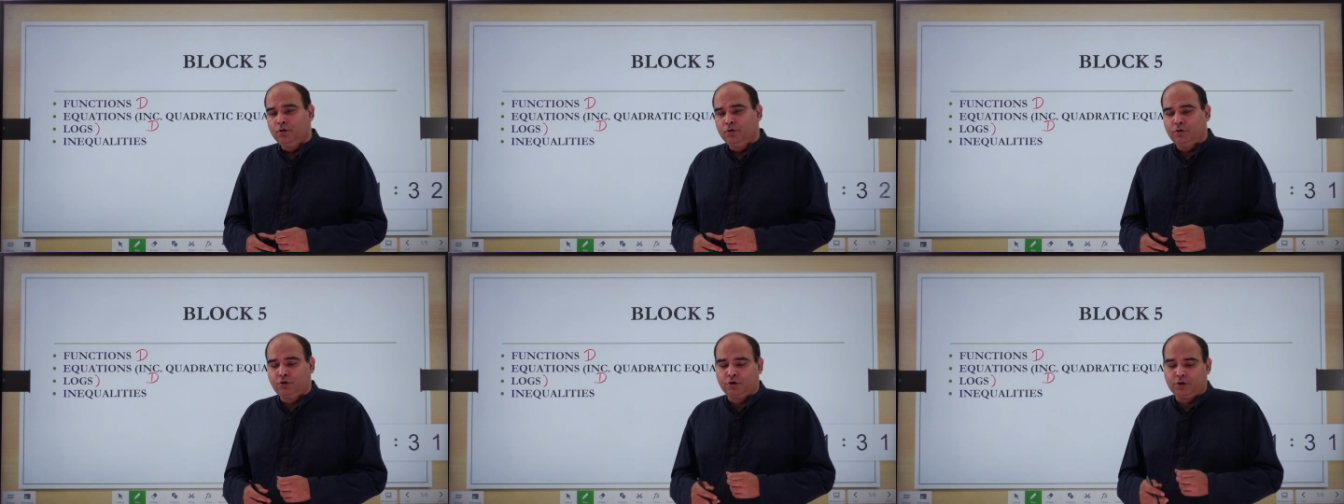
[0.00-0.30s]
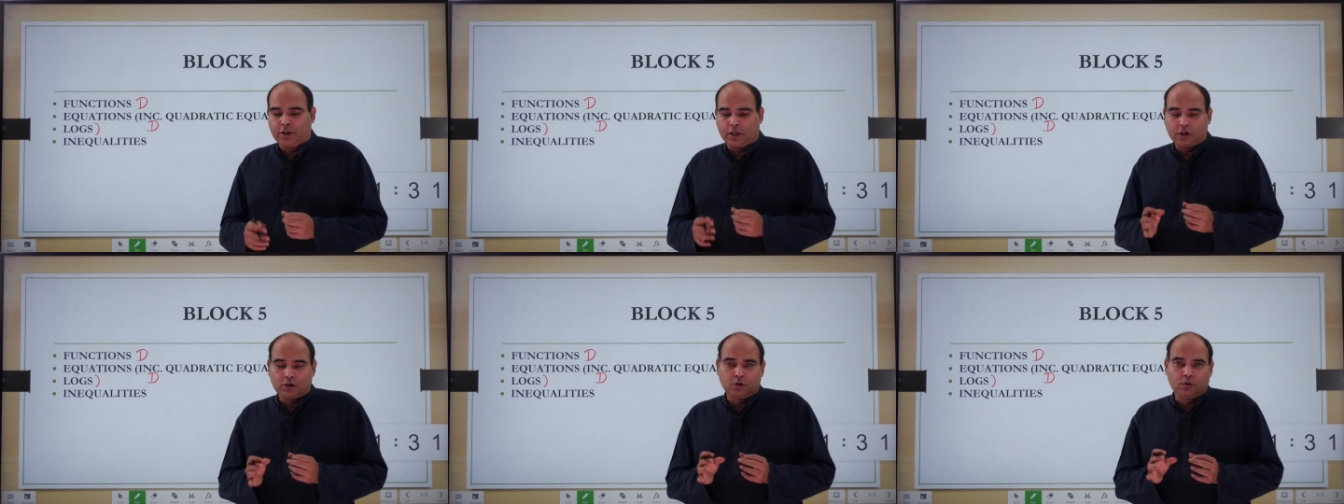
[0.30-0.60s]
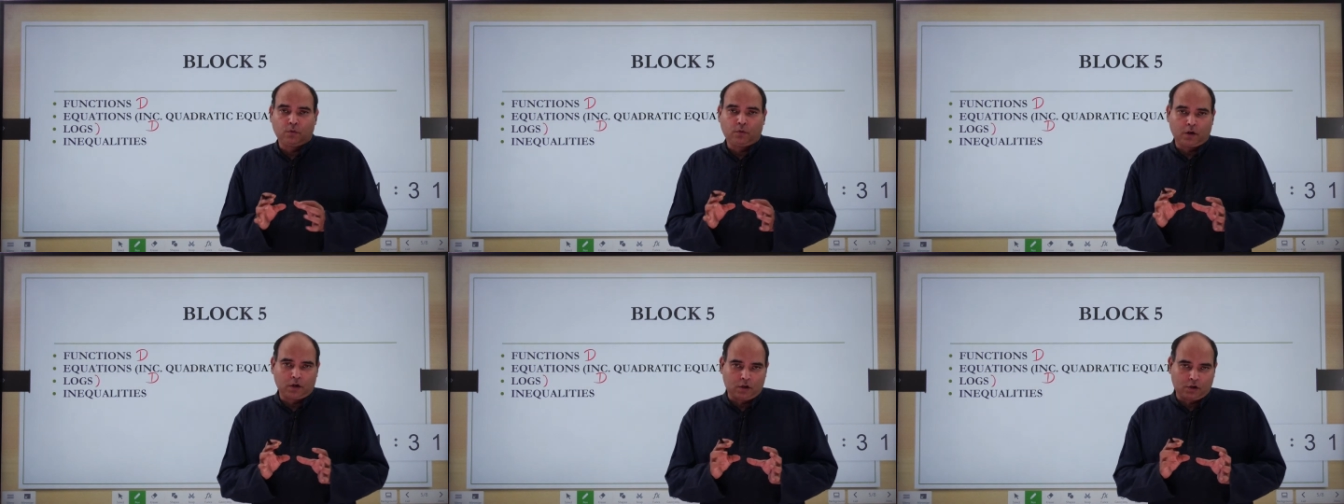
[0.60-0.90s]
You should just
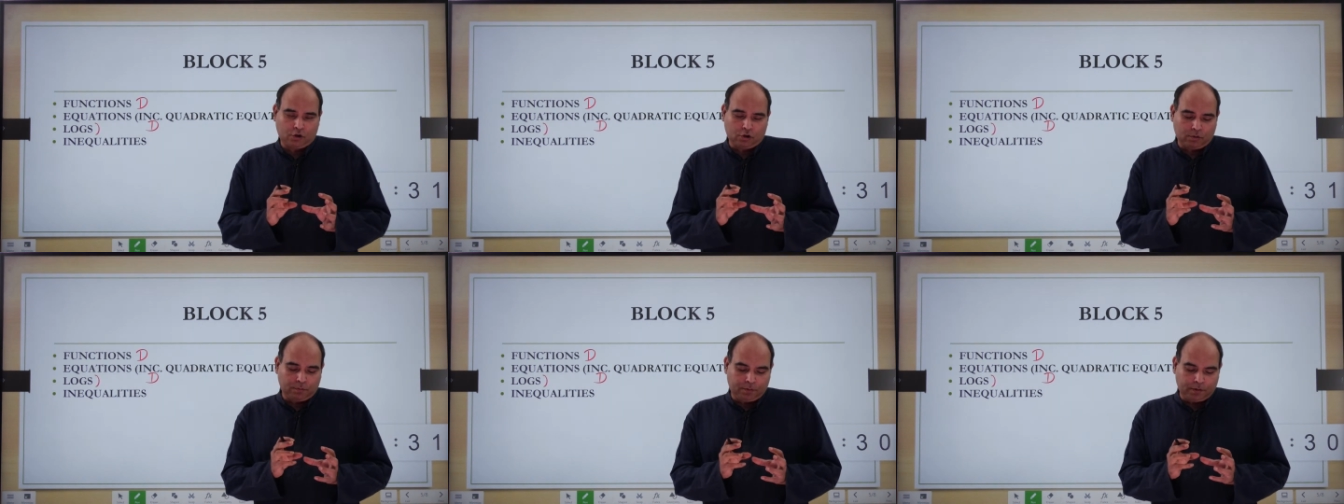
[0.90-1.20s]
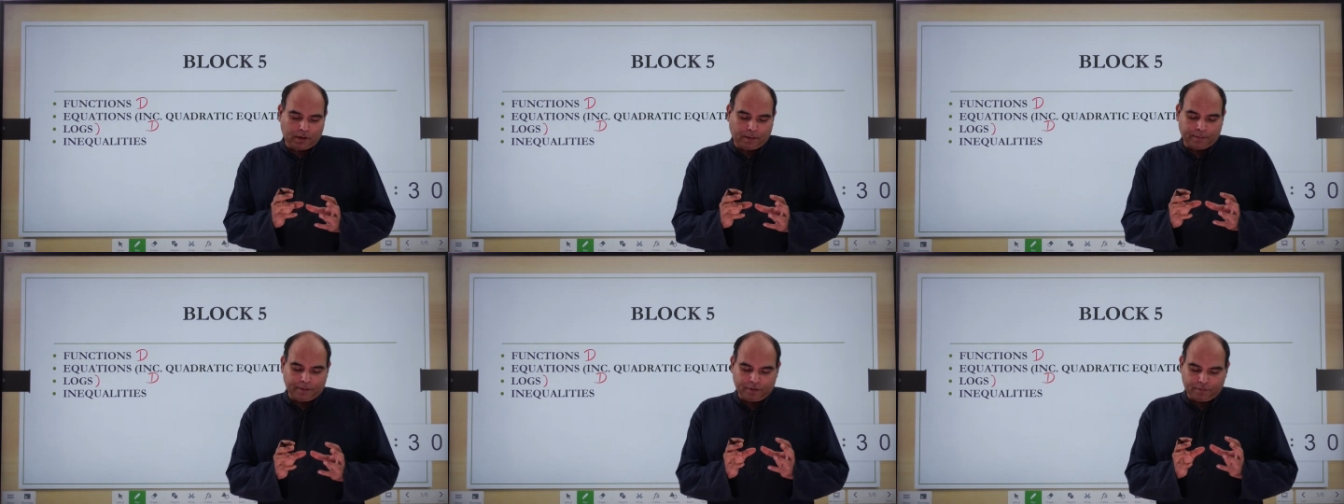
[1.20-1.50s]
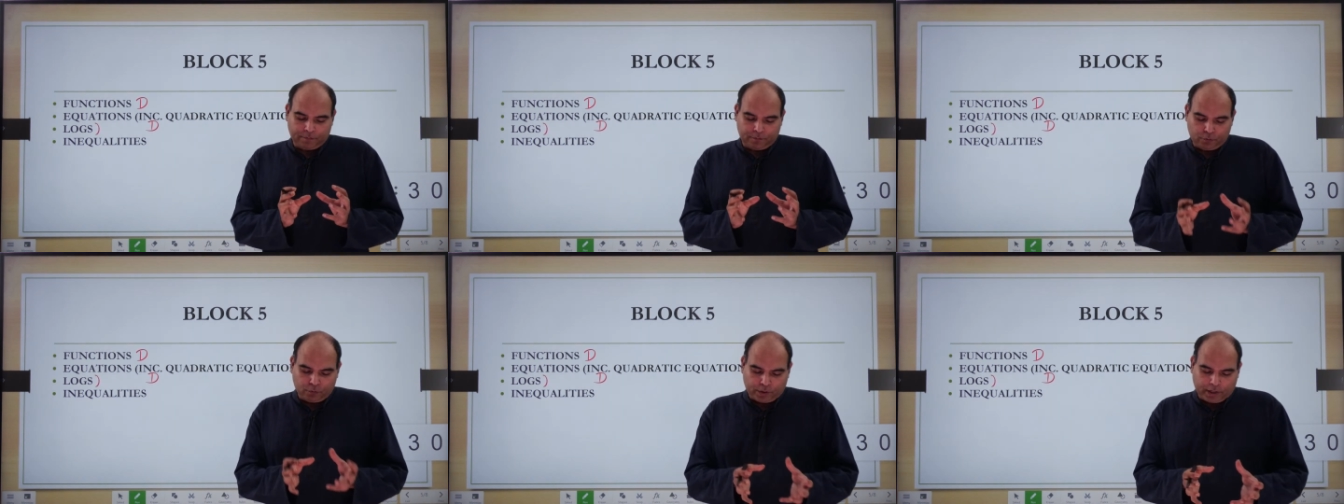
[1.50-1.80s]
know what should be, I
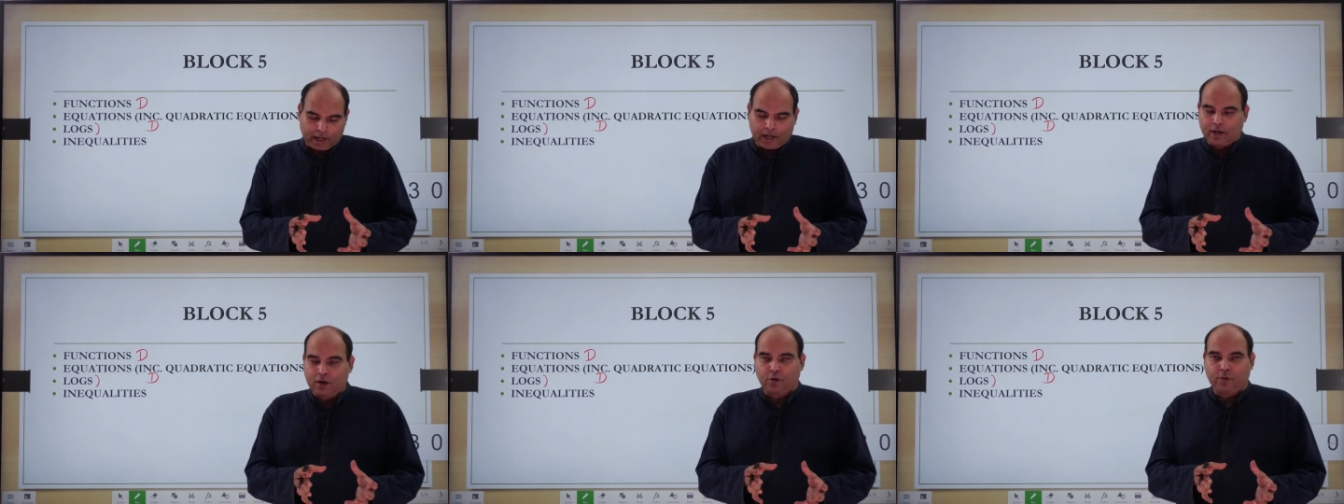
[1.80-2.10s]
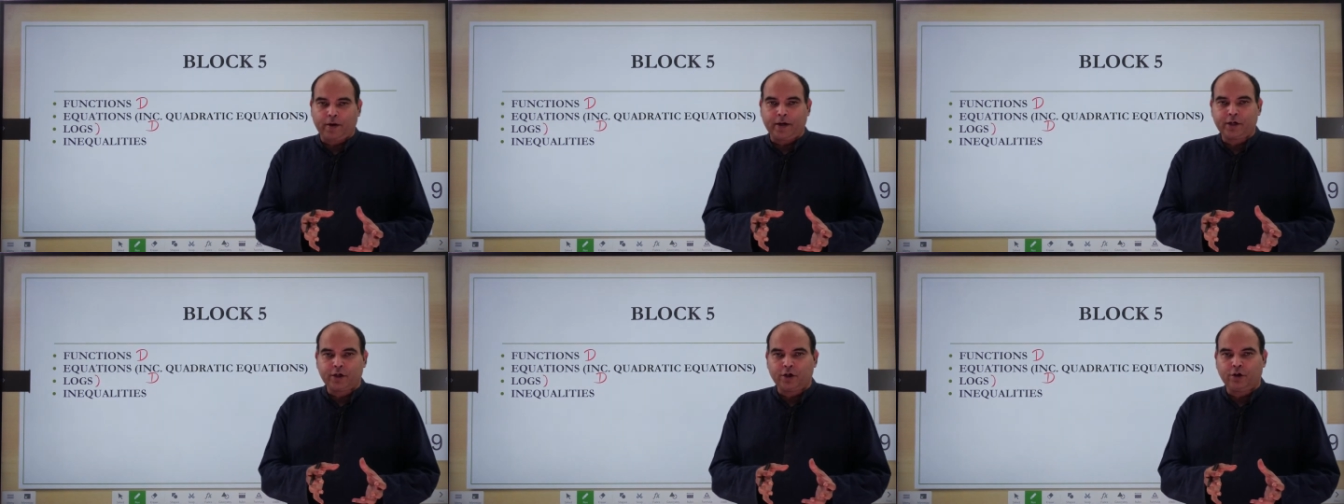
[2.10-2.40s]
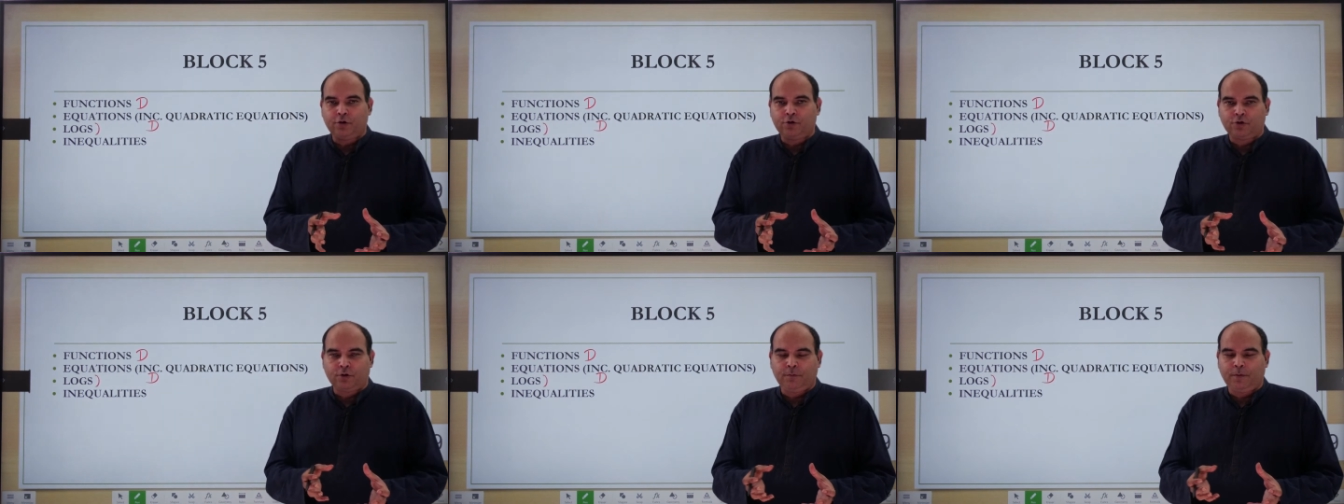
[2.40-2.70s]
mean, looking at the
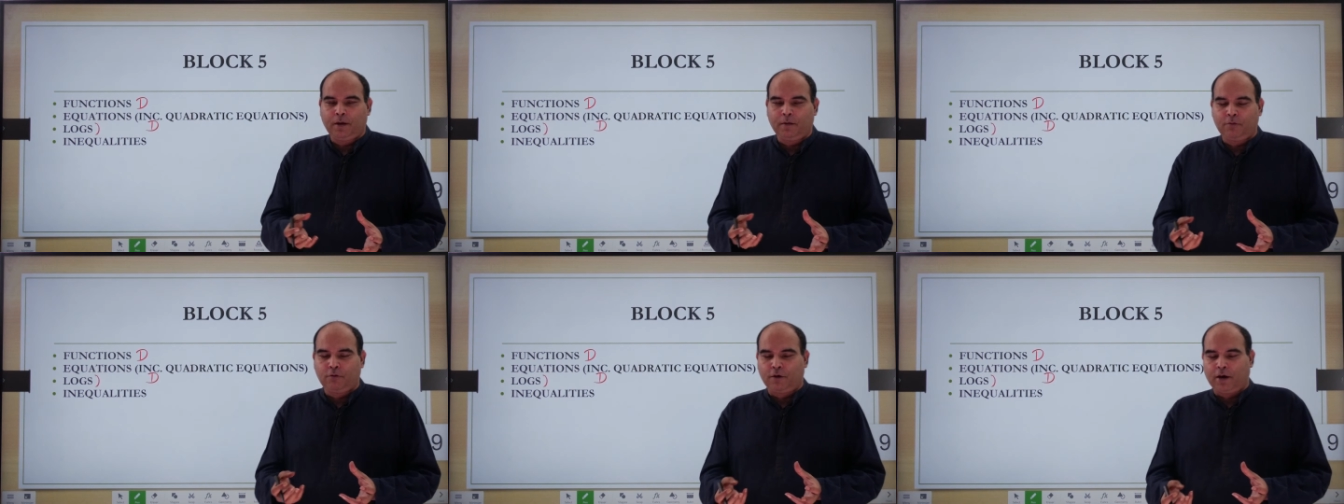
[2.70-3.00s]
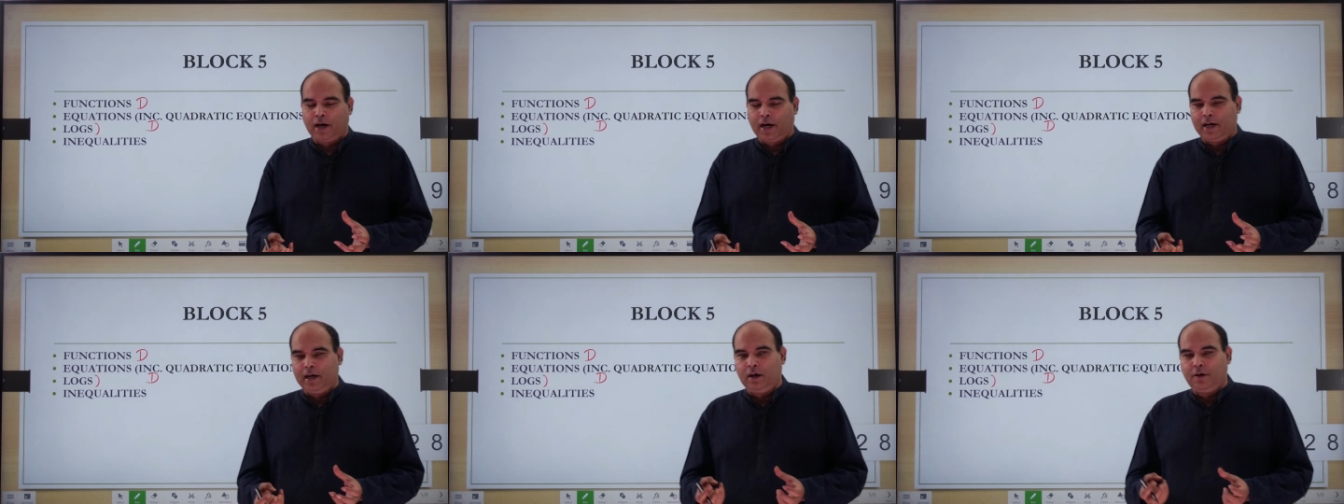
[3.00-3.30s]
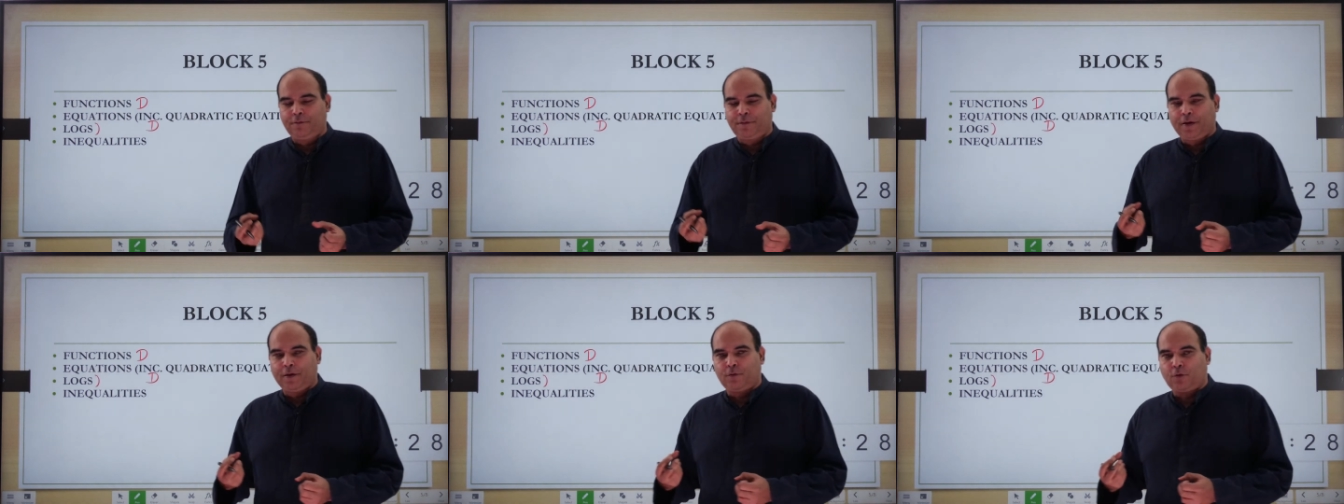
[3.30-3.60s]
question, you should be able to
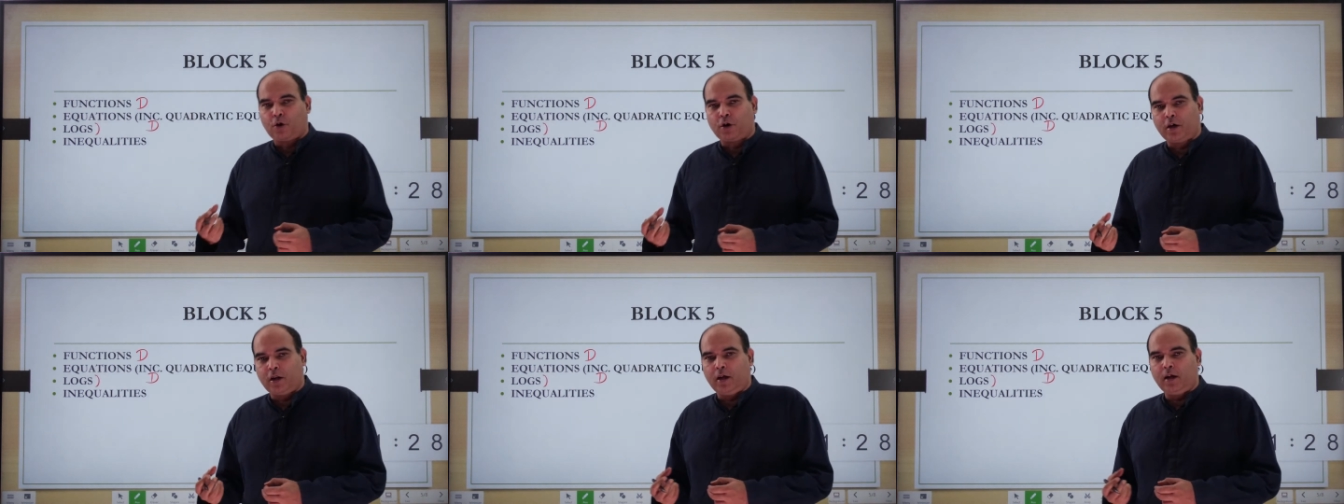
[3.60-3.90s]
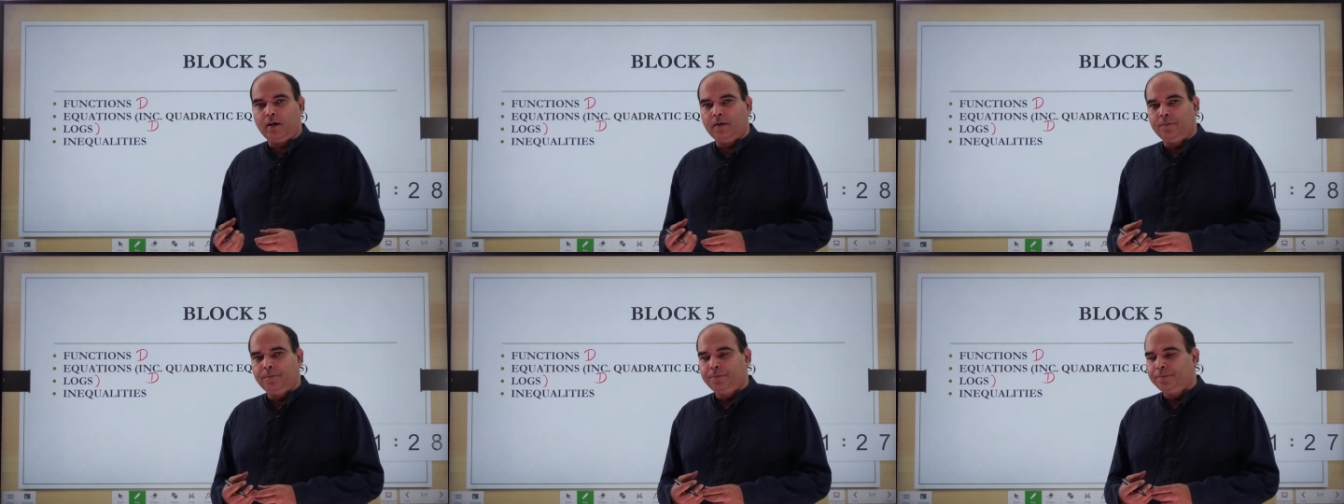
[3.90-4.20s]
identify what the